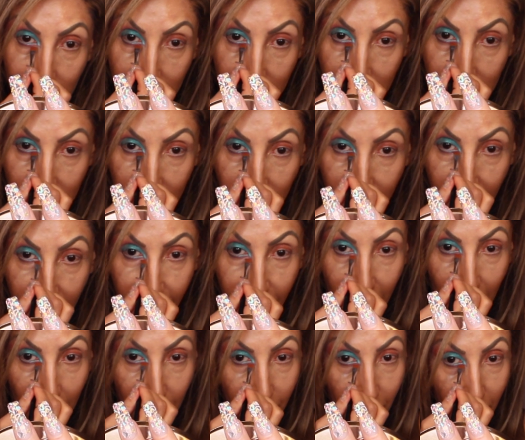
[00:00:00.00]
So we've
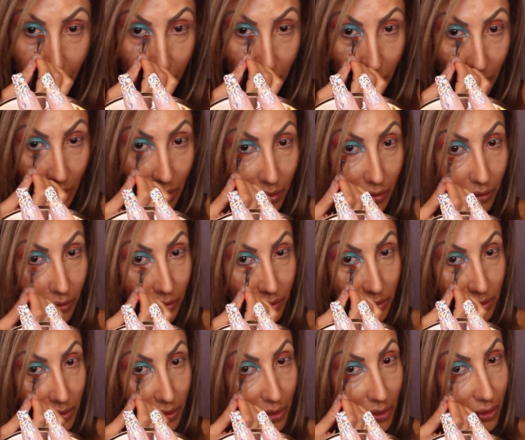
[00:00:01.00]
got both
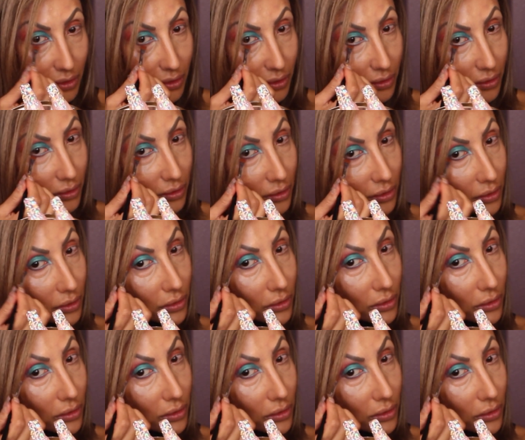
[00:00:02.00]
colors here.